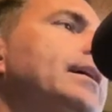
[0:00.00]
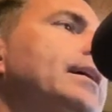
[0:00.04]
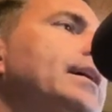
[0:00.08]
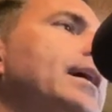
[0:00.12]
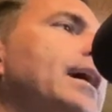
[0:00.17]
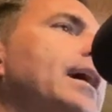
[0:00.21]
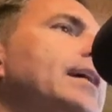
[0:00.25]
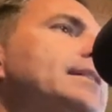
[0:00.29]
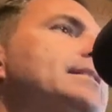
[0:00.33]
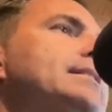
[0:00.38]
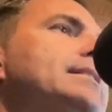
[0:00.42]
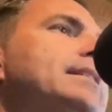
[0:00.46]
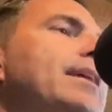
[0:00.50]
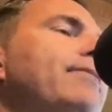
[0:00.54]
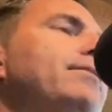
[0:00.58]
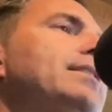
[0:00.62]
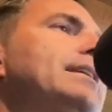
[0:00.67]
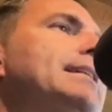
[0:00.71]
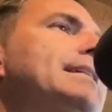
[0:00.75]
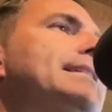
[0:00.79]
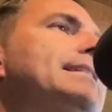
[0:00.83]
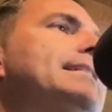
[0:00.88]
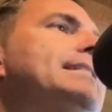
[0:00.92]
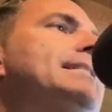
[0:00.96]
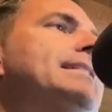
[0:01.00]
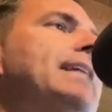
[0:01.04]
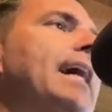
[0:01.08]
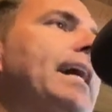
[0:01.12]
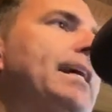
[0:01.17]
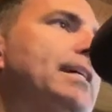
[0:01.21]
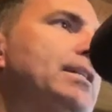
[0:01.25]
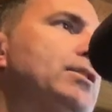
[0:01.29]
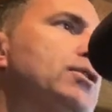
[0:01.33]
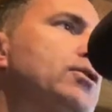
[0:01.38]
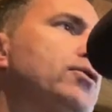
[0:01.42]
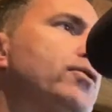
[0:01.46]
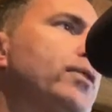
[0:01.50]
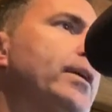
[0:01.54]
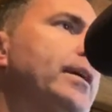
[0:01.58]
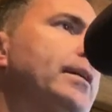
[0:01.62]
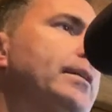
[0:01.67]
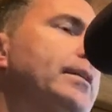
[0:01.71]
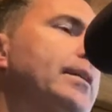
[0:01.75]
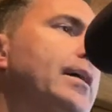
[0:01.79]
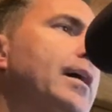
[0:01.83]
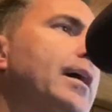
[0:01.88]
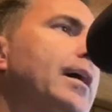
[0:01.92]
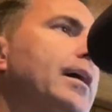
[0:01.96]
on 72nd
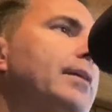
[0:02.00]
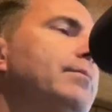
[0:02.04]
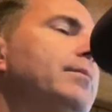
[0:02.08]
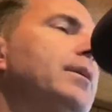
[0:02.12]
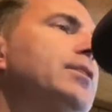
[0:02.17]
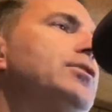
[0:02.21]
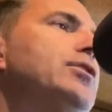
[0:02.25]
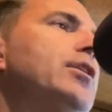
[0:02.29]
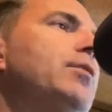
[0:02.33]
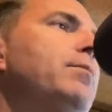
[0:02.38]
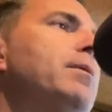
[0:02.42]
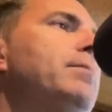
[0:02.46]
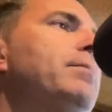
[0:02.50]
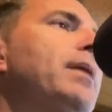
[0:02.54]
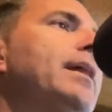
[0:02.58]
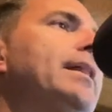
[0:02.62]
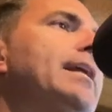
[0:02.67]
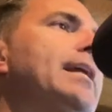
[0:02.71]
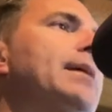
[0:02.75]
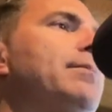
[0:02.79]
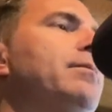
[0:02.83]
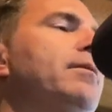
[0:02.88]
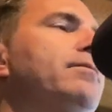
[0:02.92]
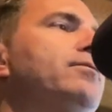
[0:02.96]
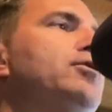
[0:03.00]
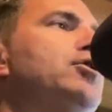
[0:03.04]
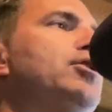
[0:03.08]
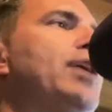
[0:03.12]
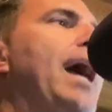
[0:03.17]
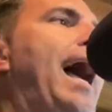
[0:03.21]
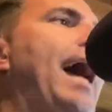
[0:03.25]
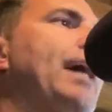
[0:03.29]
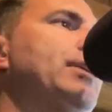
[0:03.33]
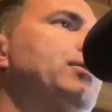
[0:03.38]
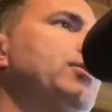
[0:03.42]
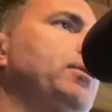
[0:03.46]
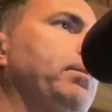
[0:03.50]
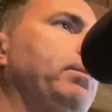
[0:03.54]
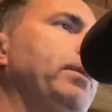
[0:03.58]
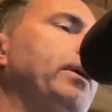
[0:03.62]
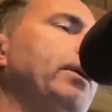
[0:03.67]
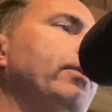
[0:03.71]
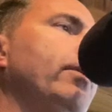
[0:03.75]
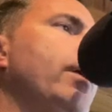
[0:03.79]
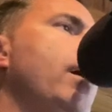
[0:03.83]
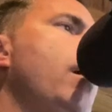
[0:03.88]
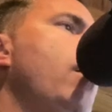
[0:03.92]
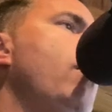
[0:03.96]
Street. Uh, a gentleman by the name of Jack
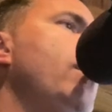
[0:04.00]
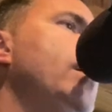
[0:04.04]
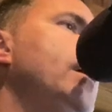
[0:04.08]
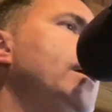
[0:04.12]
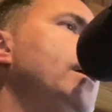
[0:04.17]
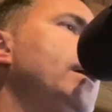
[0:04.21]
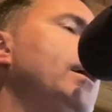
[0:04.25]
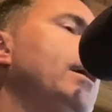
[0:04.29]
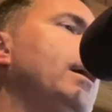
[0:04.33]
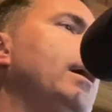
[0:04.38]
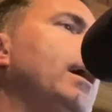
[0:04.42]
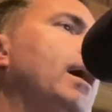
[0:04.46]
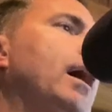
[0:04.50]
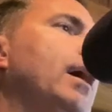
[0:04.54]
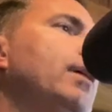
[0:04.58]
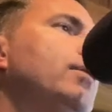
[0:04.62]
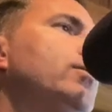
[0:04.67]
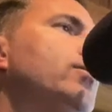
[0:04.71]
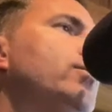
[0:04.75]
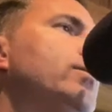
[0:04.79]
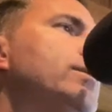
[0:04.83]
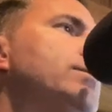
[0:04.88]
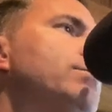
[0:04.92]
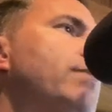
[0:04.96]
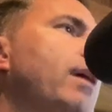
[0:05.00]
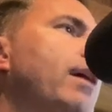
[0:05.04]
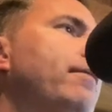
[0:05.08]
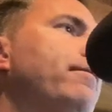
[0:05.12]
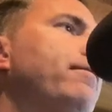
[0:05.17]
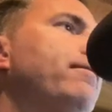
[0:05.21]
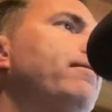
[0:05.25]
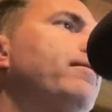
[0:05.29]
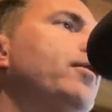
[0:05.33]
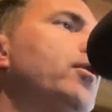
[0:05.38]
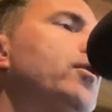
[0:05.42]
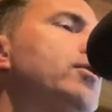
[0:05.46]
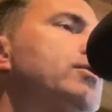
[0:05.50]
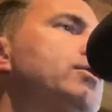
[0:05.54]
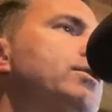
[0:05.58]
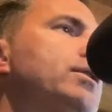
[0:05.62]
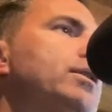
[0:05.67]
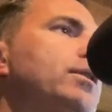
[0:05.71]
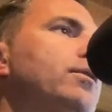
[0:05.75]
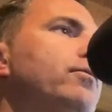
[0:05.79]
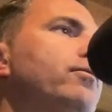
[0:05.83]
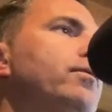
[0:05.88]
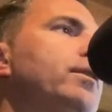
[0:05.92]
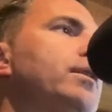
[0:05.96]
Shapiro, uh, who was my
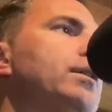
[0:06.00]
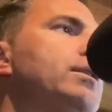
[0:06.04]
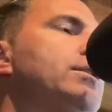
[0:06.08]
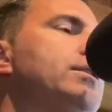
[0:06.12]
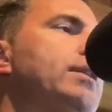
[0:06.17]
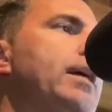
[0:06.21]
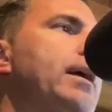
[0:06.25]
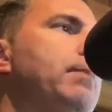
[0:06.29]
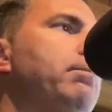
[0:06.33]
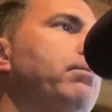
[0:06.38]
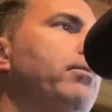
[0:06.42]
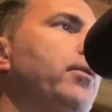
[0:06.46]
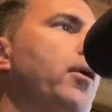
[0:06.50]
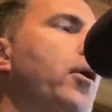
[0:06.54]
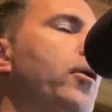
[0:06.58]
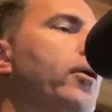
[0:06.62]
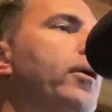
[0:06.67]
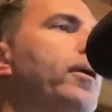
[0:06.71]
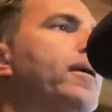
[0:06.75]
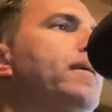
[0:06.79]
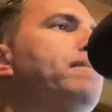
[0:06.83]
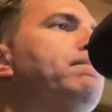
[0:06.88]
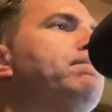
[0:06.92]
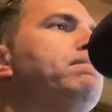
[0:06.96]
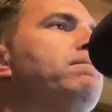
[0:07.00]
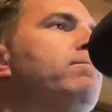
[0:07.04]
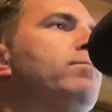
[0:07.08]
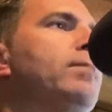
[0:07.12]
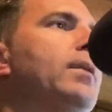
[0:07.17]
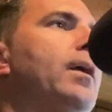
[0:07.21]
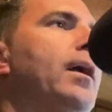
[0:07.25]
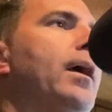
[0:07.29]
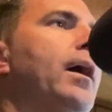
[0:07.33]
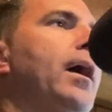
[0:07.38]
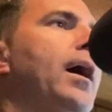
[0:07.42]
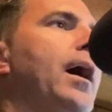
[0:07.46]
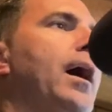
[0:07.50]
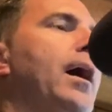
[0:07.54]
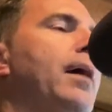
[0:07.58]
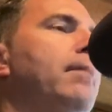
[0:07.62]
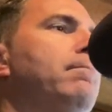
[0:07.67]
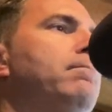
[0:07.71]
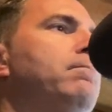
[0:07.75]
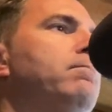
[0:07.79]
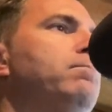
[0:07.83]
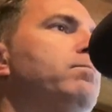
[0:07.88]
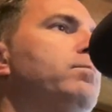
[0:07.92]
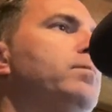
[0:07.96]
first real estate broker.
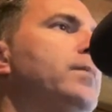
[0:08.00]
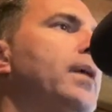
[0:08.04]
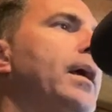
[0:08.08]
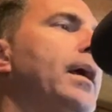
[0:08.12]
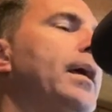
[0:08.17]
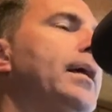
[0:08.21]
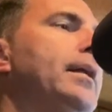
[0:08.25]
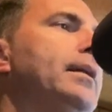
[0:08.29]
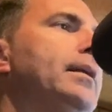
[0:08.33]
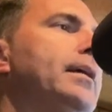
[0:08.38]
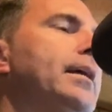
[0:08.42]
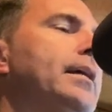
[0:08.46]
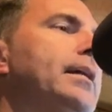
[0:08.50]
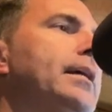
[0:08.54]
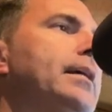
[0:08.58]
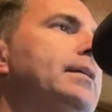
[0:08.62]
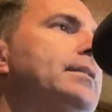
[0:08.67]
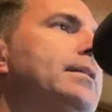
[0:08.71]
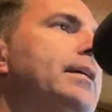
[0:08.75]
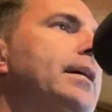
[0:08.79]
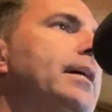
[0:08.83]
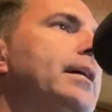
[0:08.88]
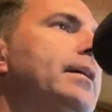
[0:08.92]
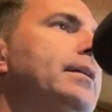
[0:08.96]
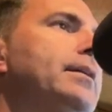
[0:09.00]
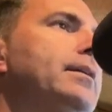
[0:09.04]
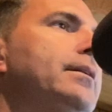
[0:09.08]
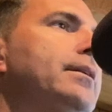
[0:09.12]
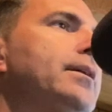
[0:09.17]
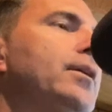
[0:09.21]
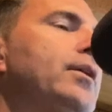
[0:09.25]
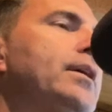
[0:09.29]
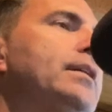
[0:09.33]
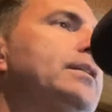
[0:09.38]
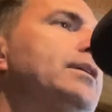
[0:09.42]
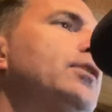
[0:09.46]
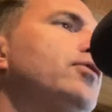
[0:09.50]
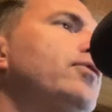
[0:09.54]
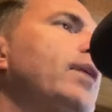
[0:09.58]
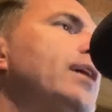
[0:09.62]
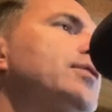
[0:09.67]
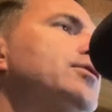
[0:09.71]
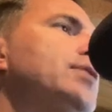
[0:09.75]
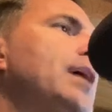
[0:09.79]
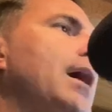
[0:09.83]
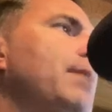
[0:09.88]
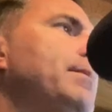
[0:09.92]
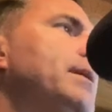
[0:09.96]
Um, and and he did you know he did a great
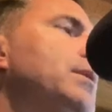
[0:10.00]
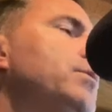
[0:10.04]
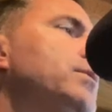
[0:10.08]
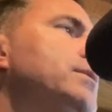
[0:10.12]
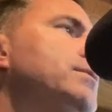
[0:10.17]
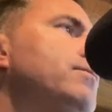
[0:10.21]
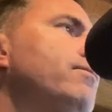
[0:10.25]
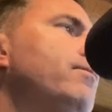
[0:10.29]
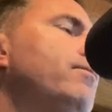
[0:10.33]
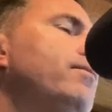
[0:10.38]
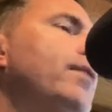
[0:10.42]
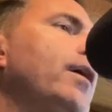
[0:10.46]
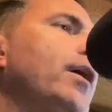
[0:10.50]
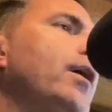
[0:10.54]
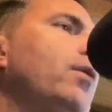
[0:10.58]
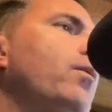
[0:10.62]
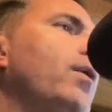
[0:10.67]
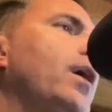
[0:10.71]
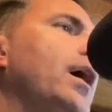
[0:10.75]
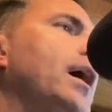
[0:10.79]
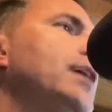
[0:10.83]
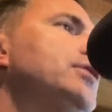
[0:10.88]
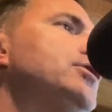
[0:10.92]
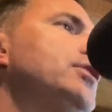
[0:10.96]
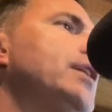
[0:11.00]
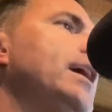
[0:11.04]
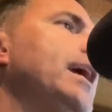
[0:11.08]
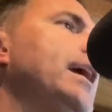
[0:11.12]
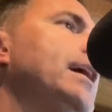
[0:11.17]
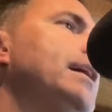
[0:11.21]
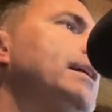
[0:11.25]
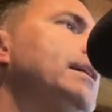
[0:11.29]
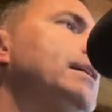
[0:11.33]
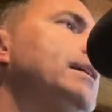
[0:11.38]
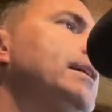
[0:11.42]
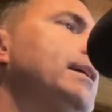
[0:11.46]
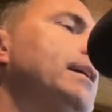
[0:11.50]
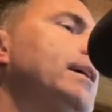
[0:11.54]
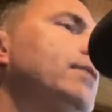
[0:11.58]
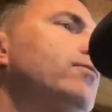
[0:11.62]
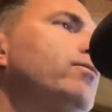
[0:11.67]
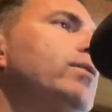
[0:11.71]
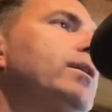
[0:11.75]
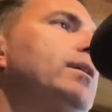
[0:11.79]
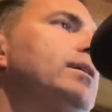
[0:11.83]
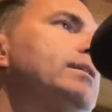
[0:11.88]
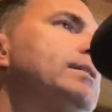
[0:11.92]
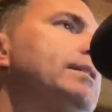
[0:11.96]
job. He was very well educated in
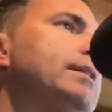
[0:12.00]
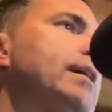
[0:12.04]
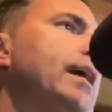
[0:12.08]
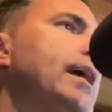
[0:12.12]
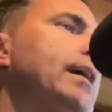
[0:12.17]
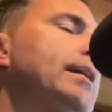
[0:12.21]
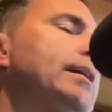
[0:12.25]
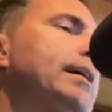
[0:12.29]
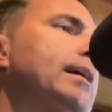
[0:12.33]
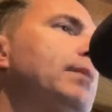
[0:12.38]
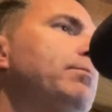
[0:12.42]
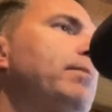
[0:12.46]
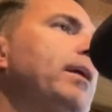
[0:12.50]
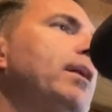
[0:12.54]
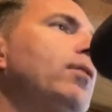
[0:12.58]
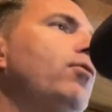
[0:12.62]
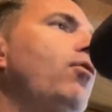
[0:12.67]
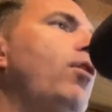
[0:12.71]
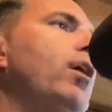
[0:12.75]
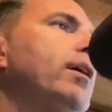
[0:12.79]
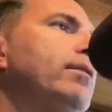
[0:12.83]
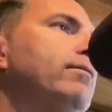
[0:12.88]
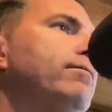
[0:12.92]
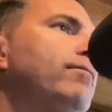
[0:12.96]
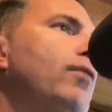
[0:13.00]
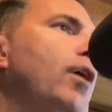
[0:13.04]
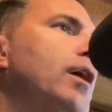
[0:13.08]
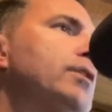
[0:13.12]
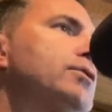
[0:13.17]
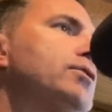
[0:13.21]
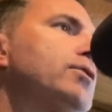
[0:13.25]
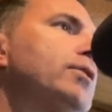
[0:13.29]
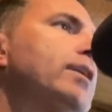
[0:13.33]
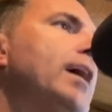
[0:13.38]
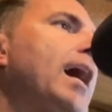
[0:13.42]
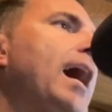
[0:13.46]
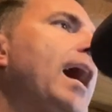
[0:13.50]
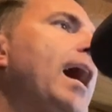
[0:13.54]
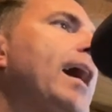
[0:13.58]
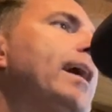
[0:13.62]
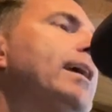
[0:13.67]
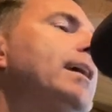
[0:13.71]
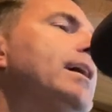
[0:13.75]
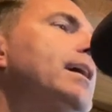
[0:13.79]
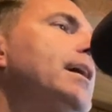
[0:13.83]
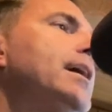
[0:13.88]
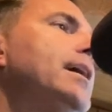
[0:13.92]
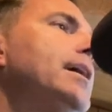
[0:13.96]
real estate. He had been a Long and Foster guy
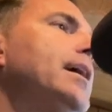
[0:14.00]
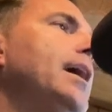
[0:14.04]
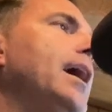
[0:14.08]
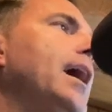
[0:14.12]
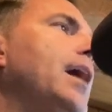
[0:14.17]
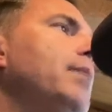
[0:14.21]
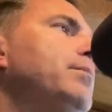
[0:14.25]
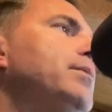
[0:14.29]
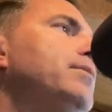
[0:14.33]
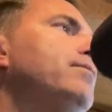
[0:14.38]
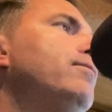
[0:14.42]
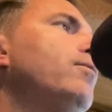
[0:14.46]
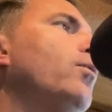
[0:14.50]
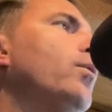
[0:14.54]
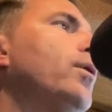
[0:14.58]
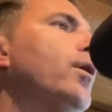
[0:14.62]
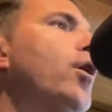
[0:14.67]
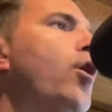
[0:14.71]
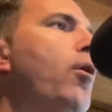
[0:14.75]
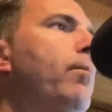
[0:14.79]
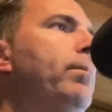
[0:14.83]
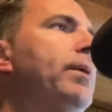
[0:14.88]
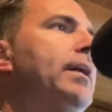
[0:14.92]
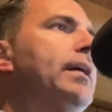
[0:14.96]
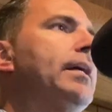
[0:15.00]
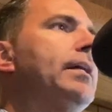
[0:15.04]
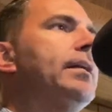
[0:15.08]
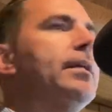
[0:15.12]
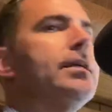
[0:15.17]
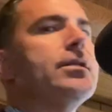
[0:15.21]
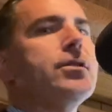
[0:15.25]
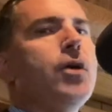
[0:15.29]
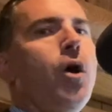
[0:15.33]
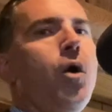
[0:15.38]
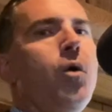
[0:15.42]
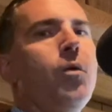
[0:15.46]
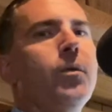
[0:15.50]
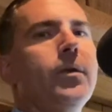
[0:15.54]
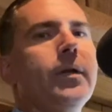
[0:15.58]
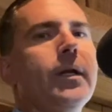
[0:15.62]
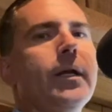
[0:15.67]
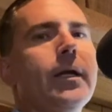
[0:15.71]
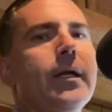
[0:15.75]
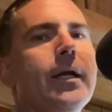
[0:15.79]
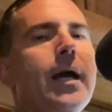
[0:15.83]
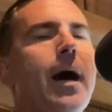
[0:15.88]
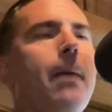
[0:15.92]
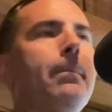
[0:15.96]
uh, before opening his
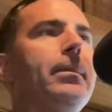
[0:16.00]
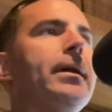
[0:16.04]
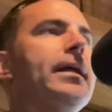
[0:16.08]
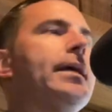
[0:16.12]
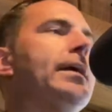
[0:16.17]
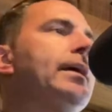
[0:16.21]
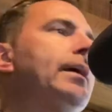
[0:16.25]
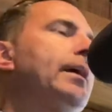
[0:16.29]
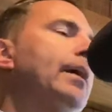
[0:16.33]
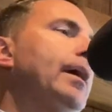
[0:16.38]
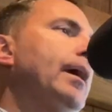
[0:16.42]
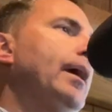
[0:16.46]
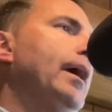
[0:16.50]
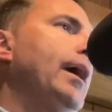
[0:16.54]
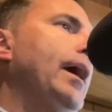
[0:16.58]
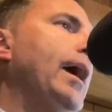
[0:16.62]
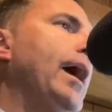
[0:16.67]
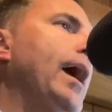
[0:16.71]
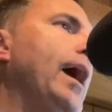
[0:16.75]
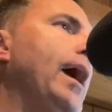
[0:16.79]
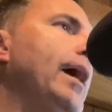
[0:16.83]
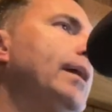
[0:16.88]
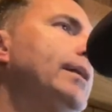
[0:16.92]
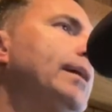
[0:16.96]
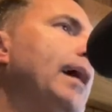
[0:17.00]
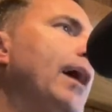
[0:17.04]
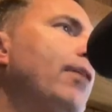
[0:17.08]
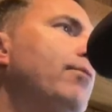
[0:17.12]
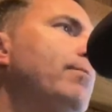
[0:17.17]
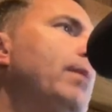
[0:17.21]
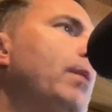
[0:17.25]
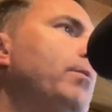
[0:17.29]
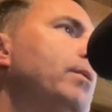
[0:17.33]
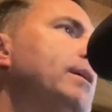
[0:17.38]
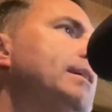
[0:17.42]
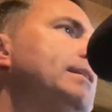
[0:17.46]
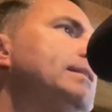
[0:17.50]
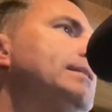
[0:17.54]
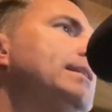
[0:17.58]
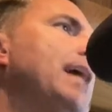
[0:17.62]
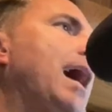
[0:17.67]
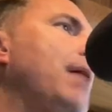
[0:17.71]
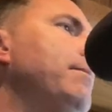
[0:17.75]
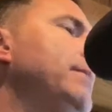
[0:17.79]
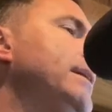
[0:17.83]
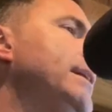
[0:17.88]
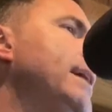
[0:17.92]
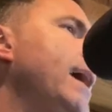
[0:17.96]
own company. And I remember he
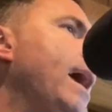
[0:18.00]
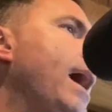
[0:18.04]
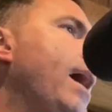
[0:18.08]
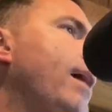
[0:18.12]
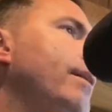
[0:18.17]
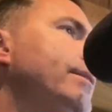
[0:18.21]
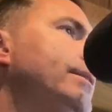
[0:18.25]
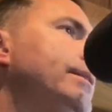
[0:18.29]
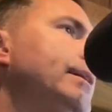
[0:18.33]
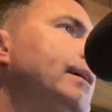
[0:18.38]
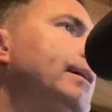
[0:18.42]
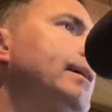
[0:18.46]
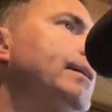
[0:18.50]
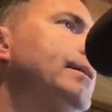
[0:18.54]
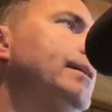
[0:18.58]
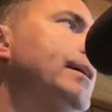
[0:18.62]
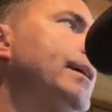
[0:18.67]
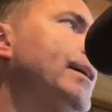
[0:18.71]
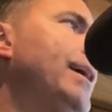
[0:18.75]
sat me down in